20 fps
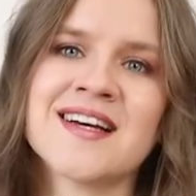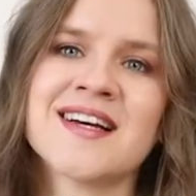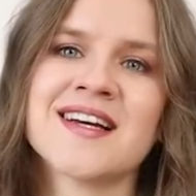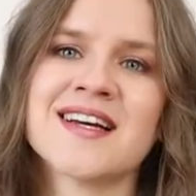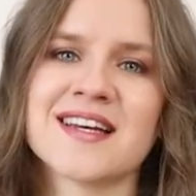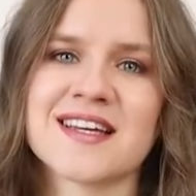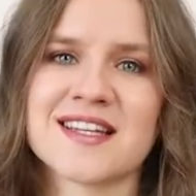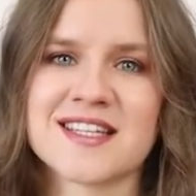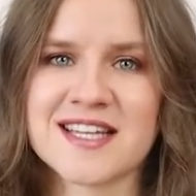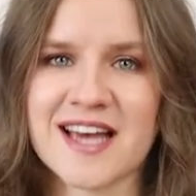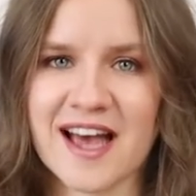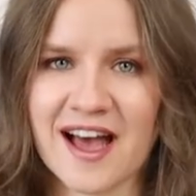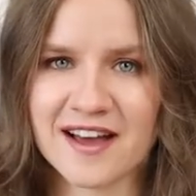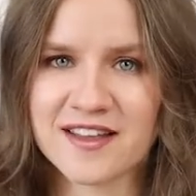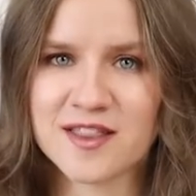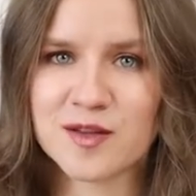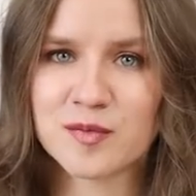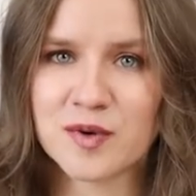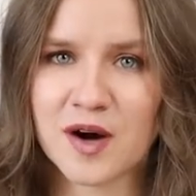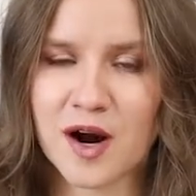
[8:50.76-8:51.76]
Attack
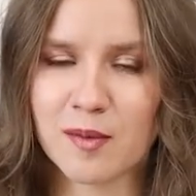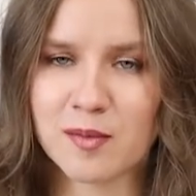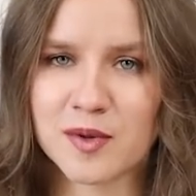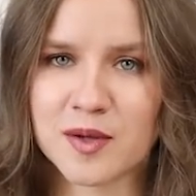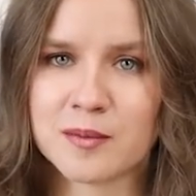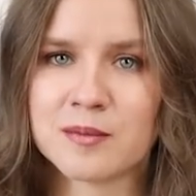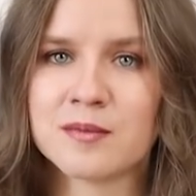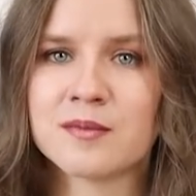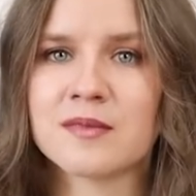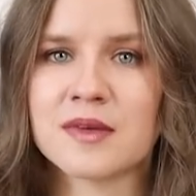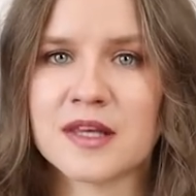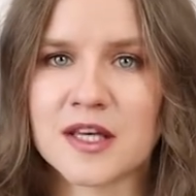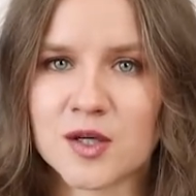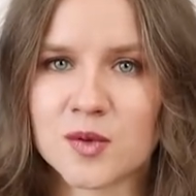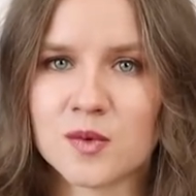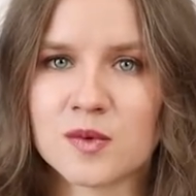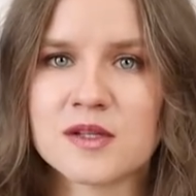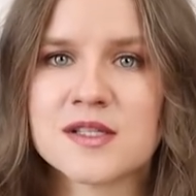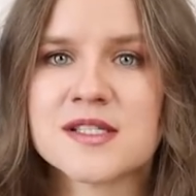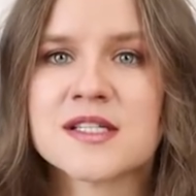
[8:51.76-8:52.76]
the problem
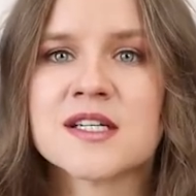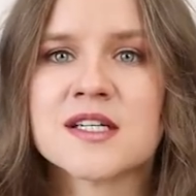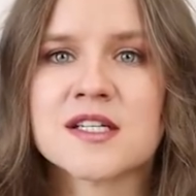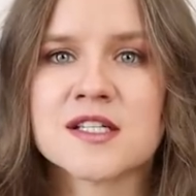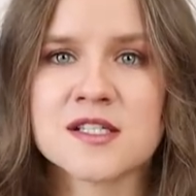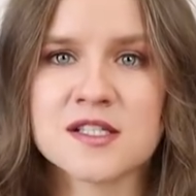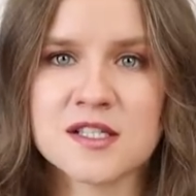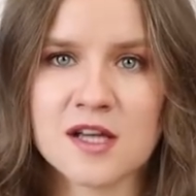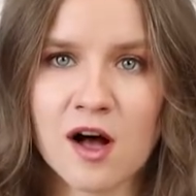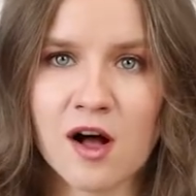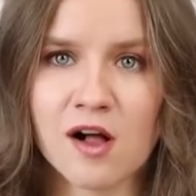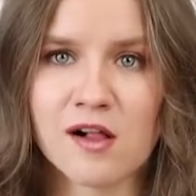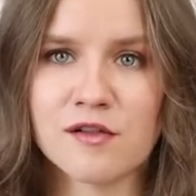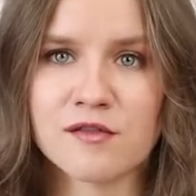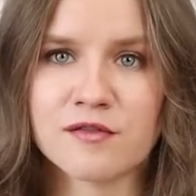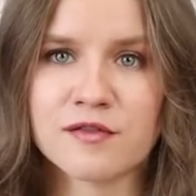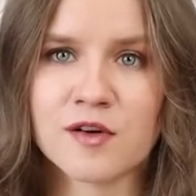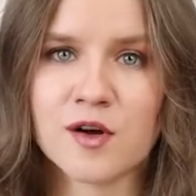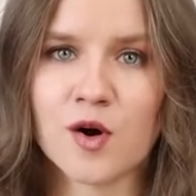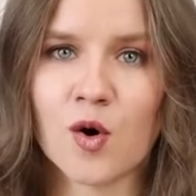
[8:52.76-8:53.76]
equals solve
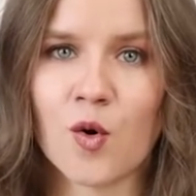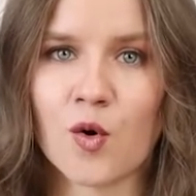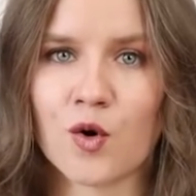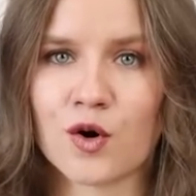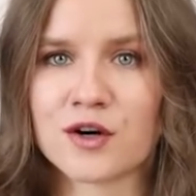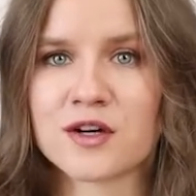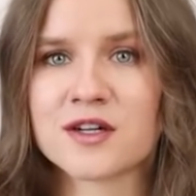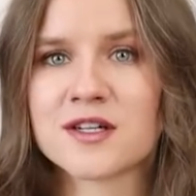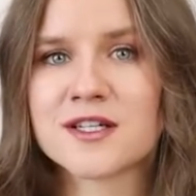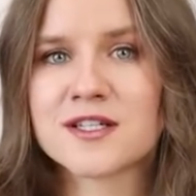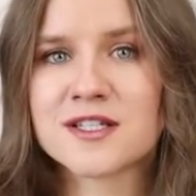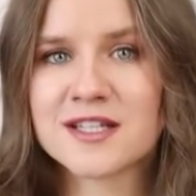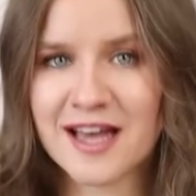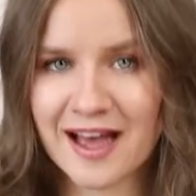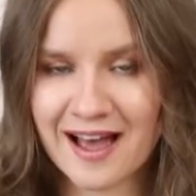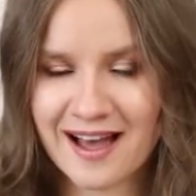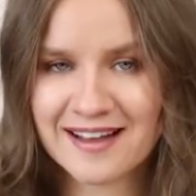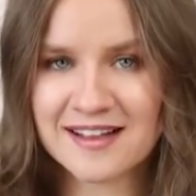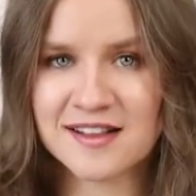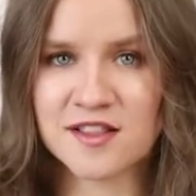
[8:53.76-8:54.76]
or
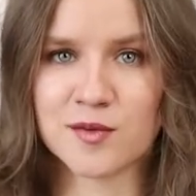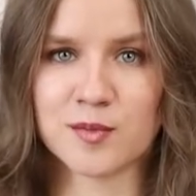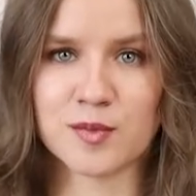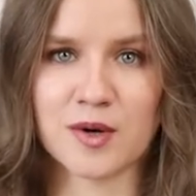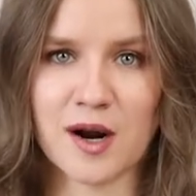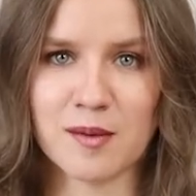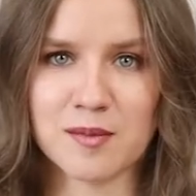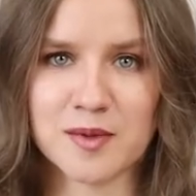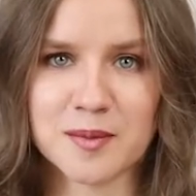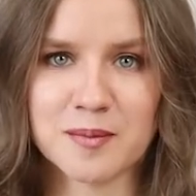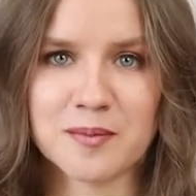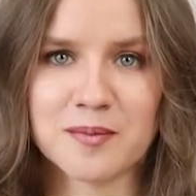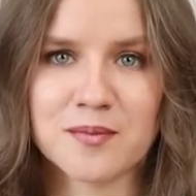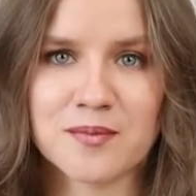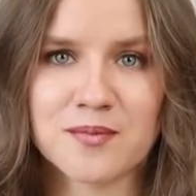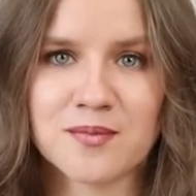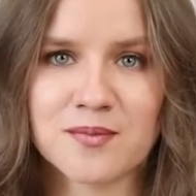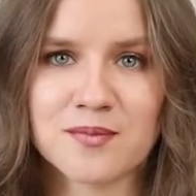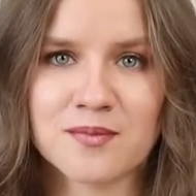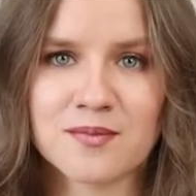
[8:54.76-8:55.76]
tackle the problem.
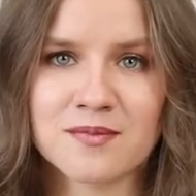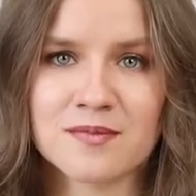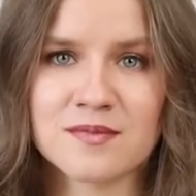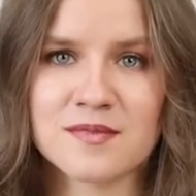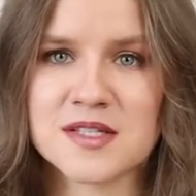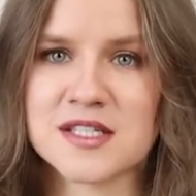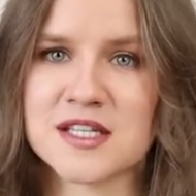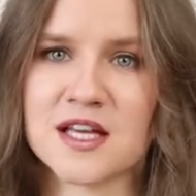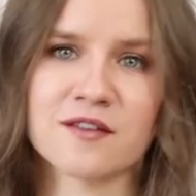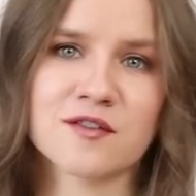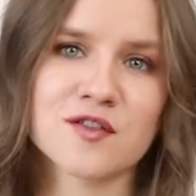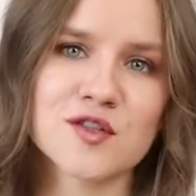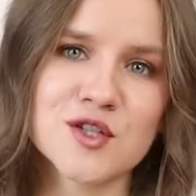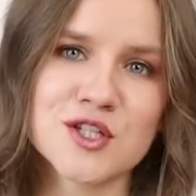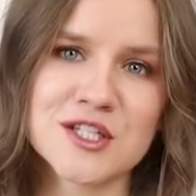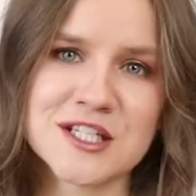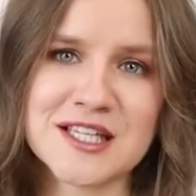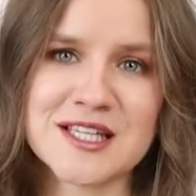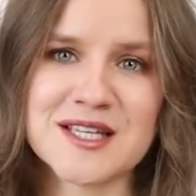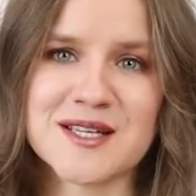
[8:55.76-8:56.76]
Several
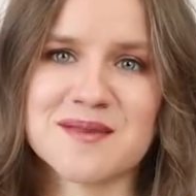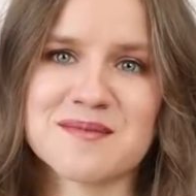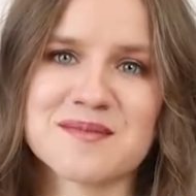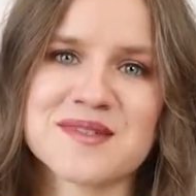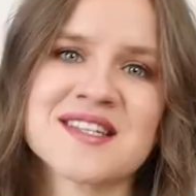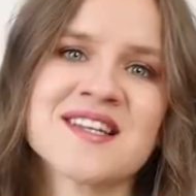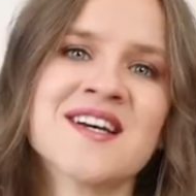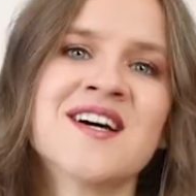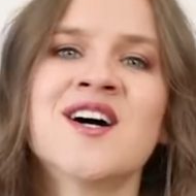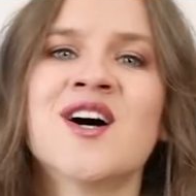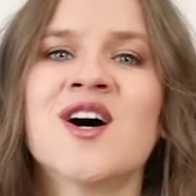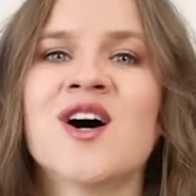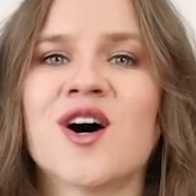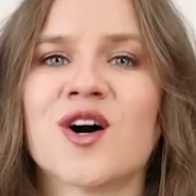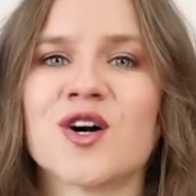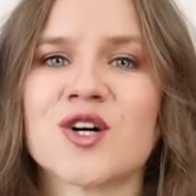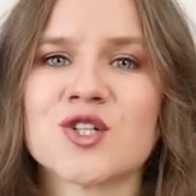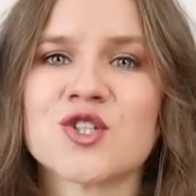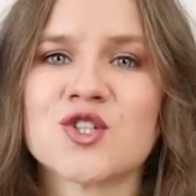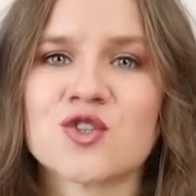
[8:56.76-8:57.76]
teams
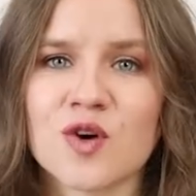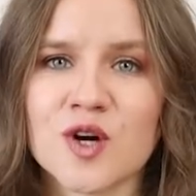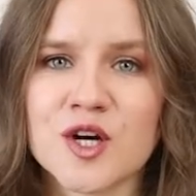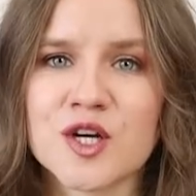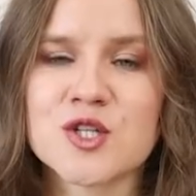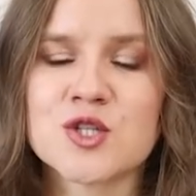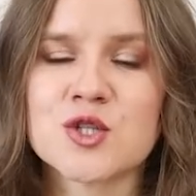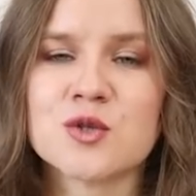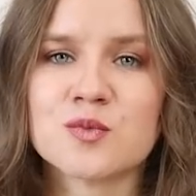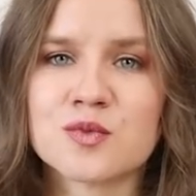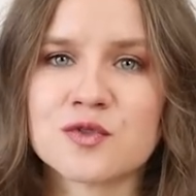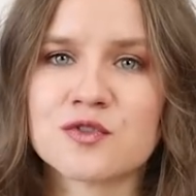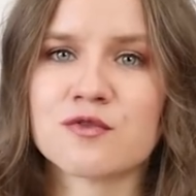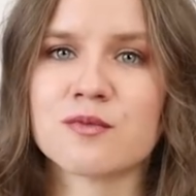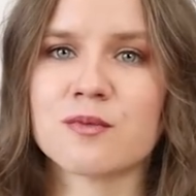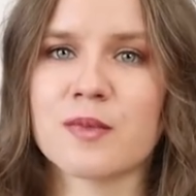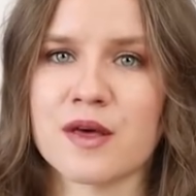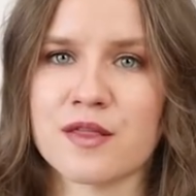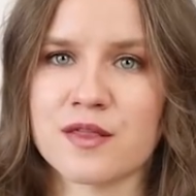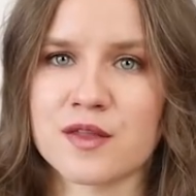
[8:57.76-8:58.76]
are trying to improve
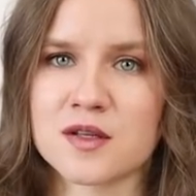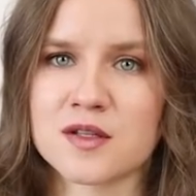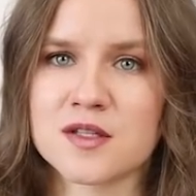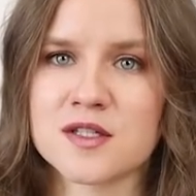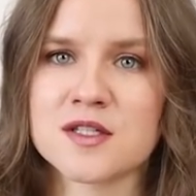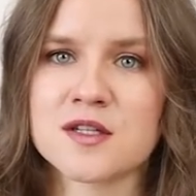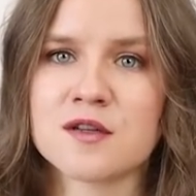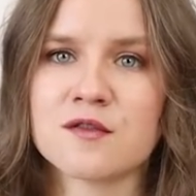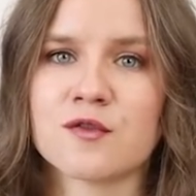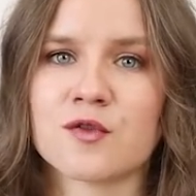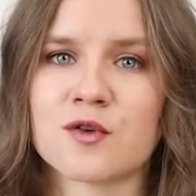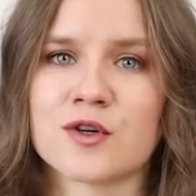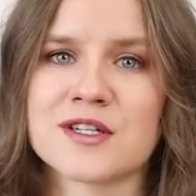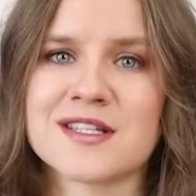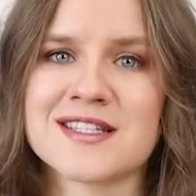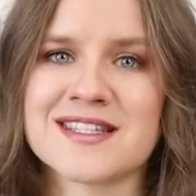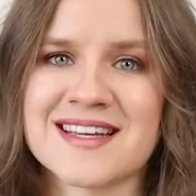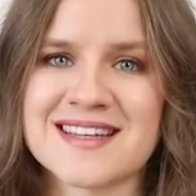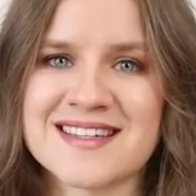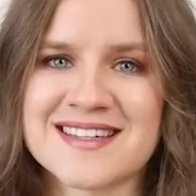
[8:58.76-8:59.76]
methods for
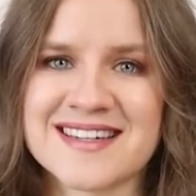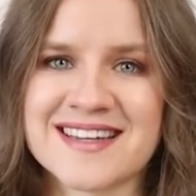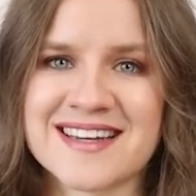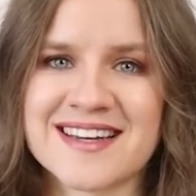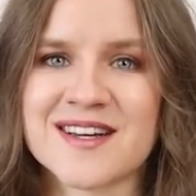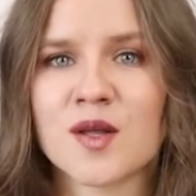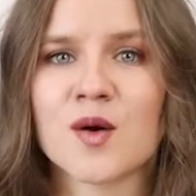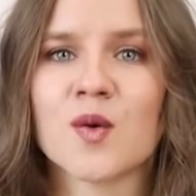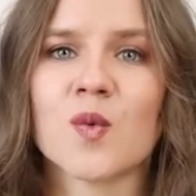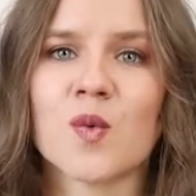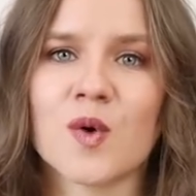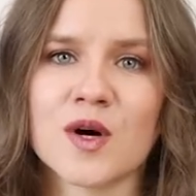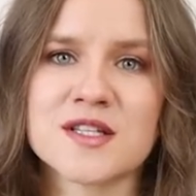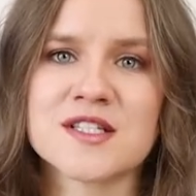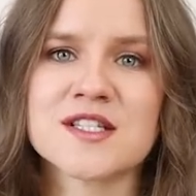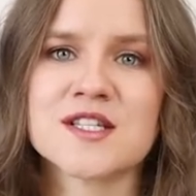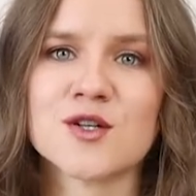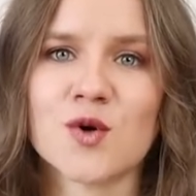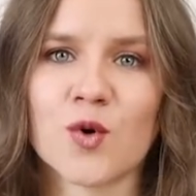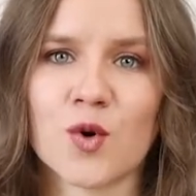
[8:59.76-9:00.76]
assessing what's
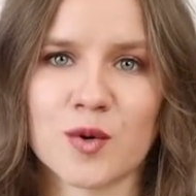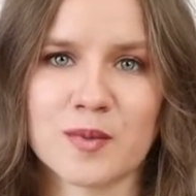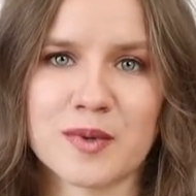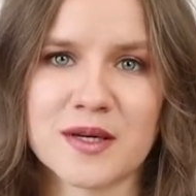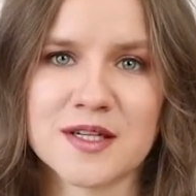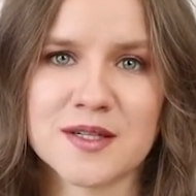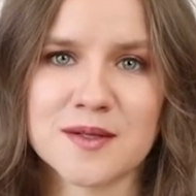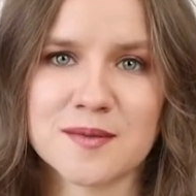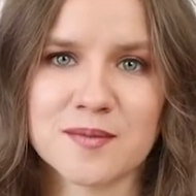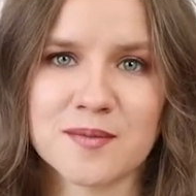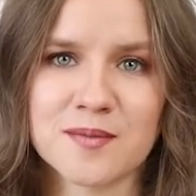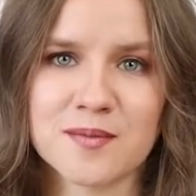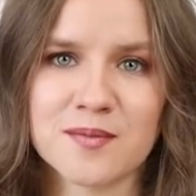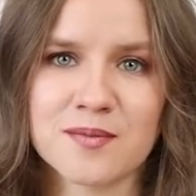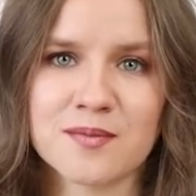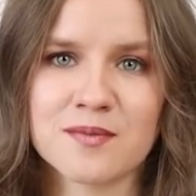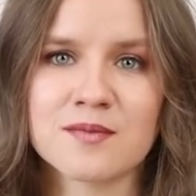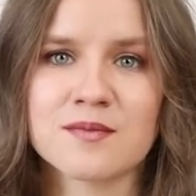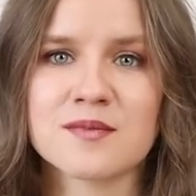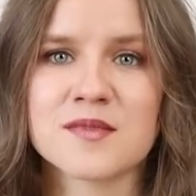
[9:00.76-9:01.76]
in orbit
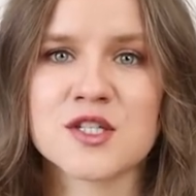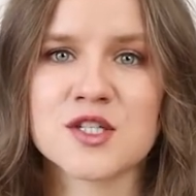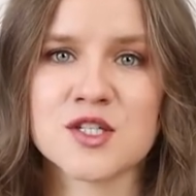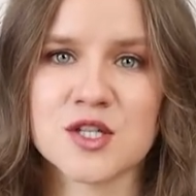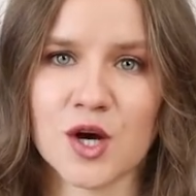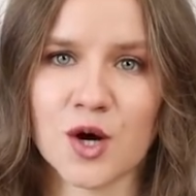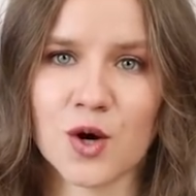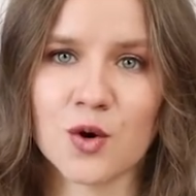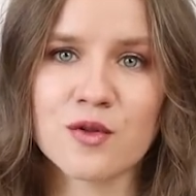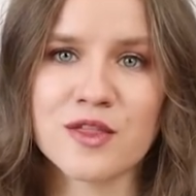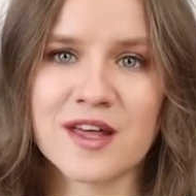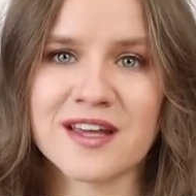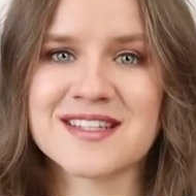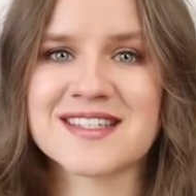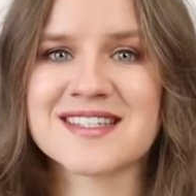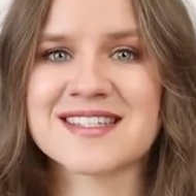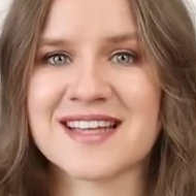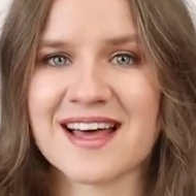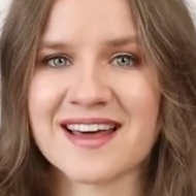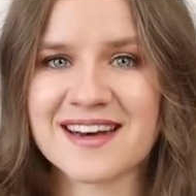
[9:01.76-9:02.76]
so that
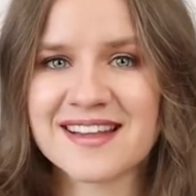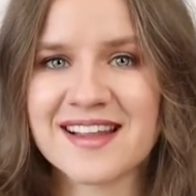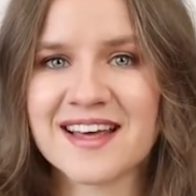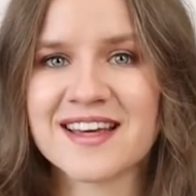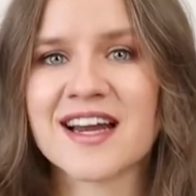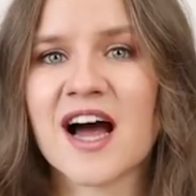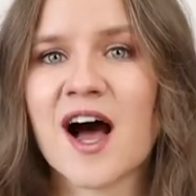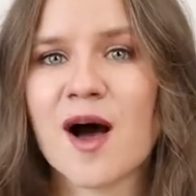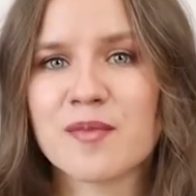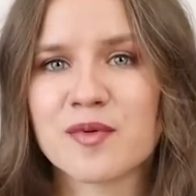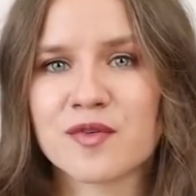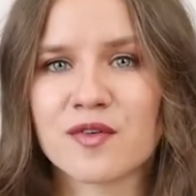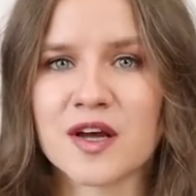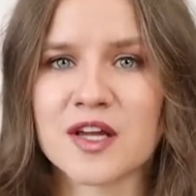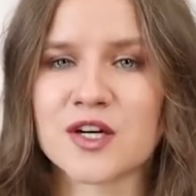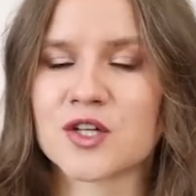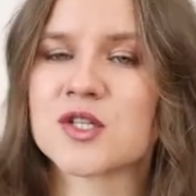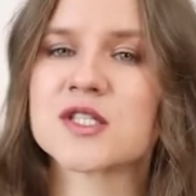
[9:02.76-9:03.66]
satellite operators